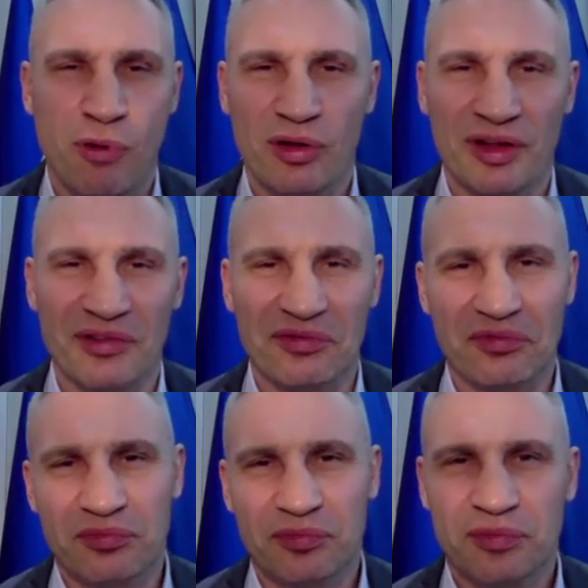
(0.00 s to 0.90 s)
Poland.
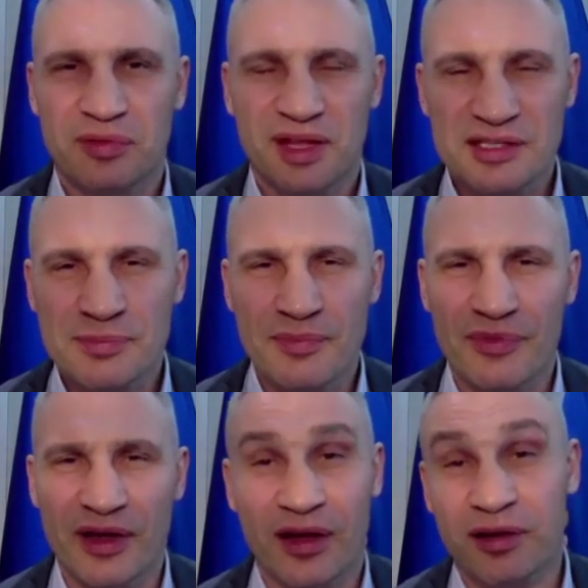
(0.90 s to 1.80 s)
It's,
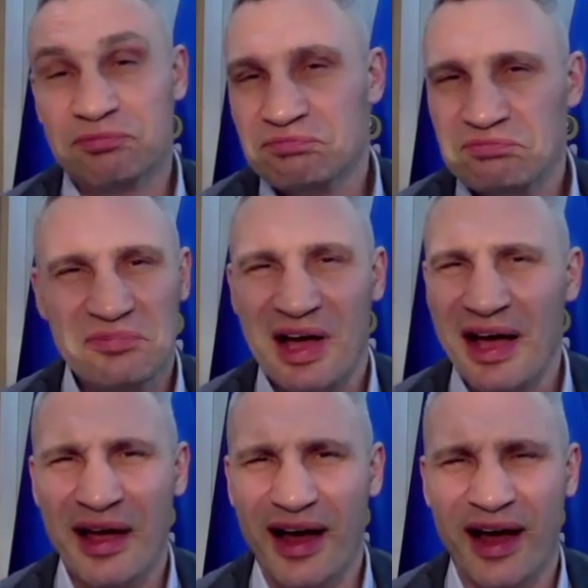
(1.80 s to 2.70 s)

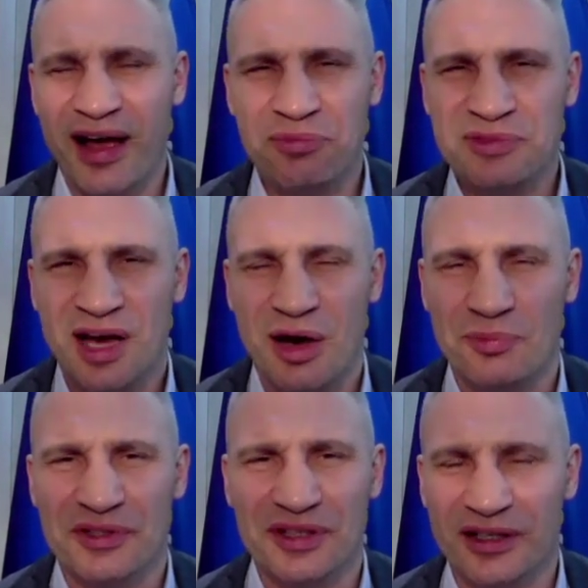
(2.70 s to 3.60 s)
I'm doubt,